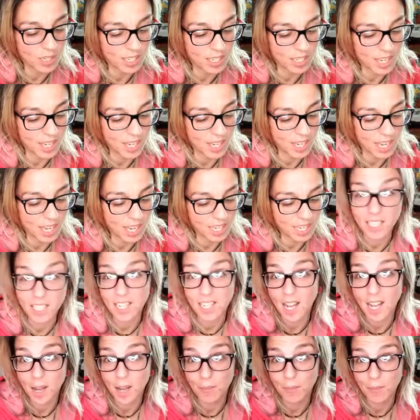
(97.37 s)
And I ended
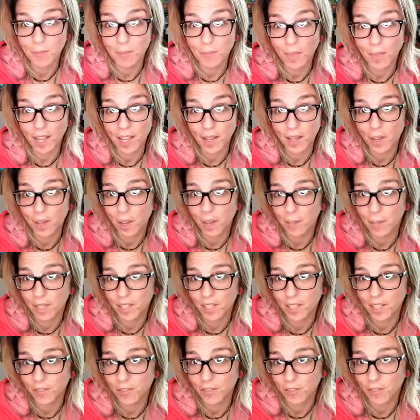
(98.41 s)
up like coming in
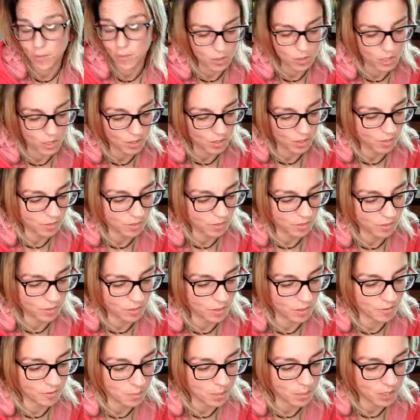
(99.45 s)
from YouTube or from
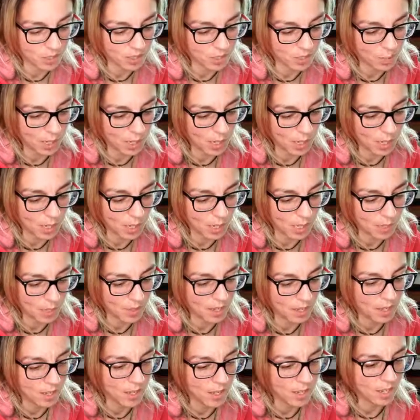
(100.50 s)
Facebook as well,
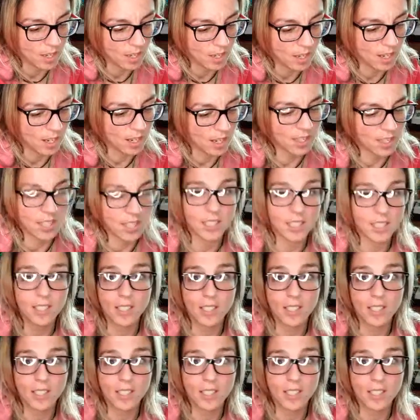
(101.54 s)
kind of thing, so